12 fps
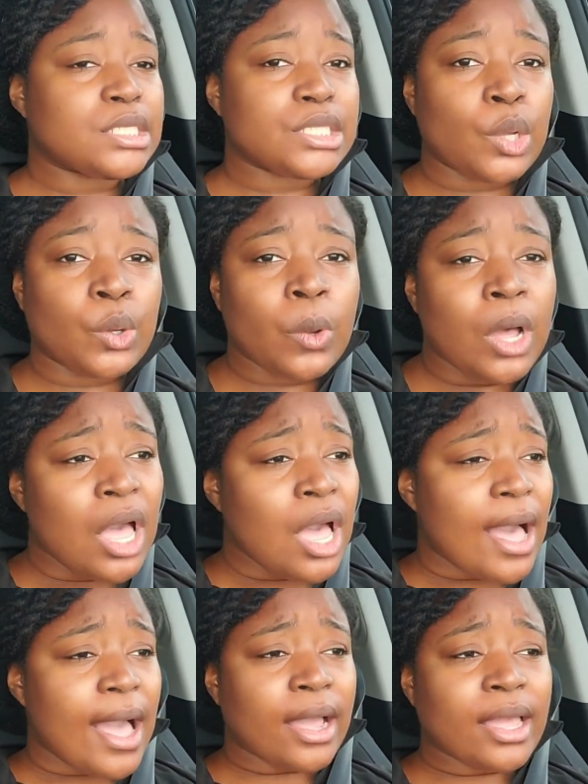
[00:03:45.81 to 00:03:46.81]
So
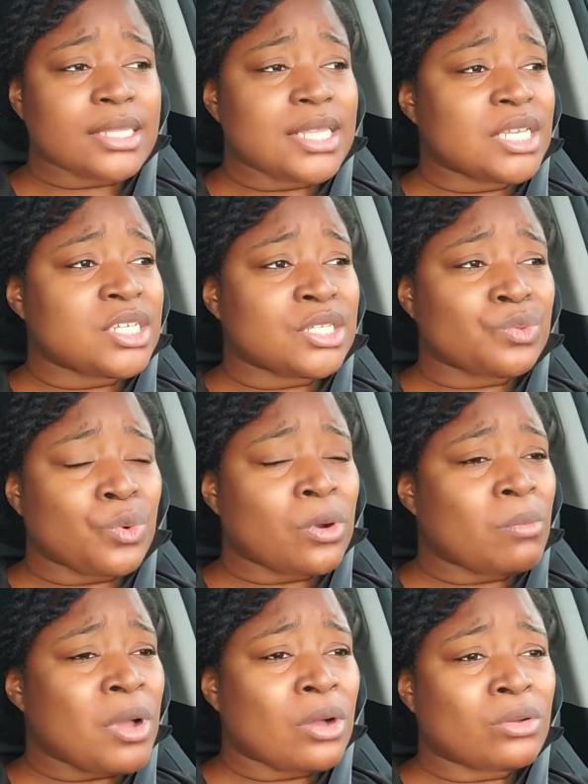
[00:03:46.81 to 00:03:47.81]
I guess I just
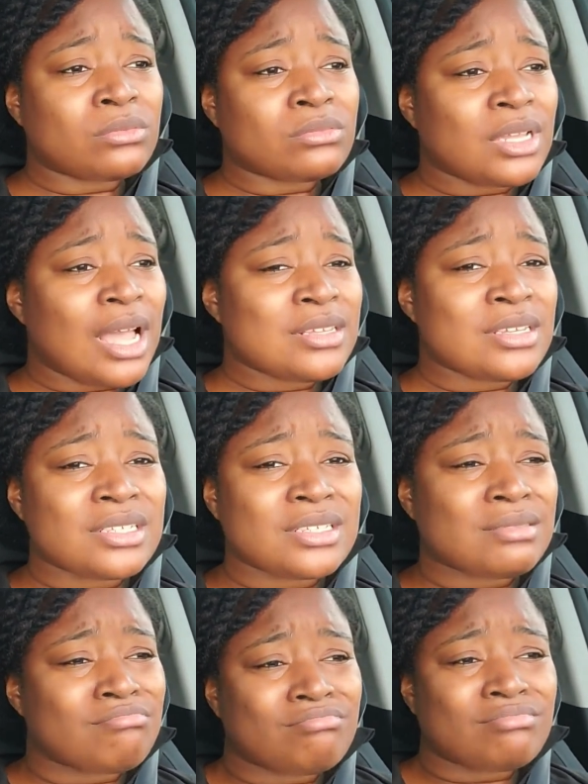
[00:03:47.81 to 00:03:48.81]
wore them out. I just,
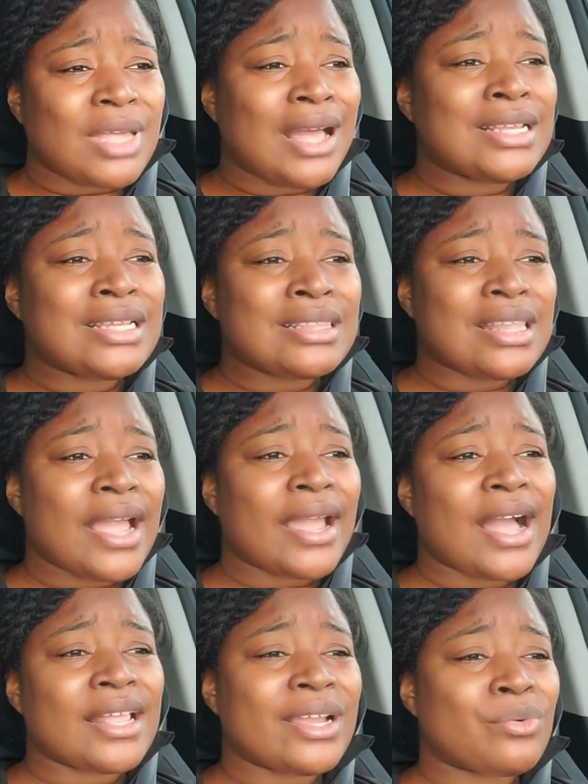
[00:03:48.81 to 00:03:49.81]
I didn't like
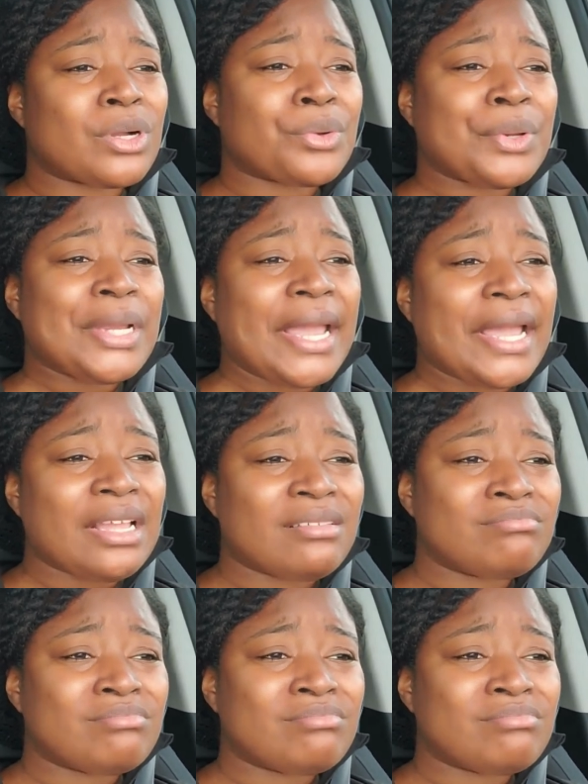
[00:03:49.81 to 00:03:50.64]
how they would create